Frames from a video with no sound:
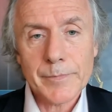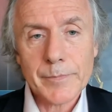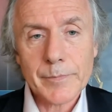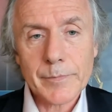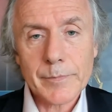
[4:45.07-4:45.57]

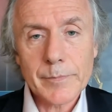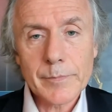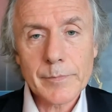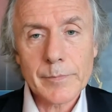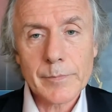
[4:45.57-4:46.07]

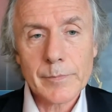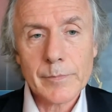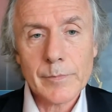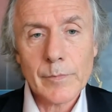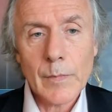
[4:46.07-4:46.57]

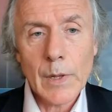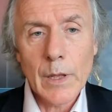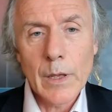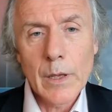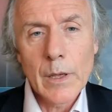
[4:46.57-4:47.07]

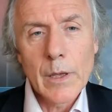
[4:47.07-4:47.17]
(silence)